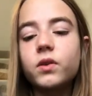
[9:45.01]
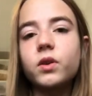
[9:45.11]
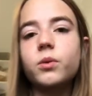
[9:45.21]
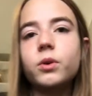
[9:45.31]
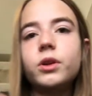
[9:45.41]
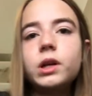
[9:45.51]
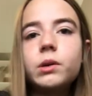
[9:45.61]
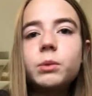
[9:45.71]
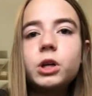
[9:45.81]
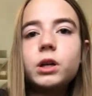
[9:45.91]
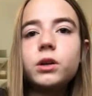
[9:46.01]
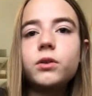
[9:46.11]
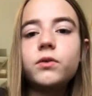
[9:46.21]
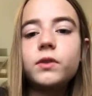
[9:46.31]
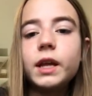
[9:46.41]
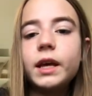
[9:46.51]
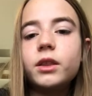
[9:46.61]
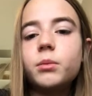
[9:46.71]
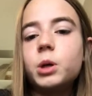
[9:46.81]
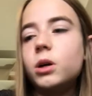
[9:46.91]
So roll out a ball,
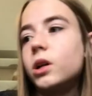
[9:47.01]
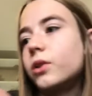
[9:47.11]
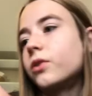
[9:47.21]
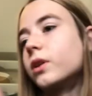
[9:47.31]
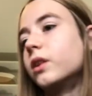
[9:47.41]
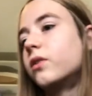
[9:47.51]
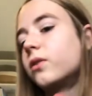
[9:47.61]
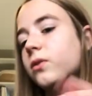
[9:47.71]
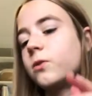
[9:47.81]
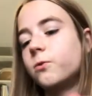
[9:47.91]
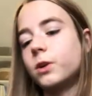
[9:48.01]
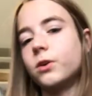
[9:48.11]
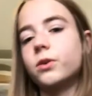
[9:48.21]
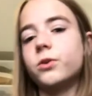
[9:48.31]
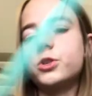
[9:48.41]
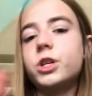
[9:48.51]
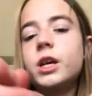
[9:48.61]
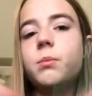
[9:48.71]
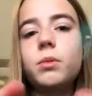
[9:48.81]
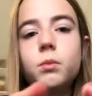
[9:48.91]
flatten the ball so that it's a spherical
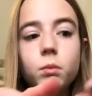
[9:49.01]
shape.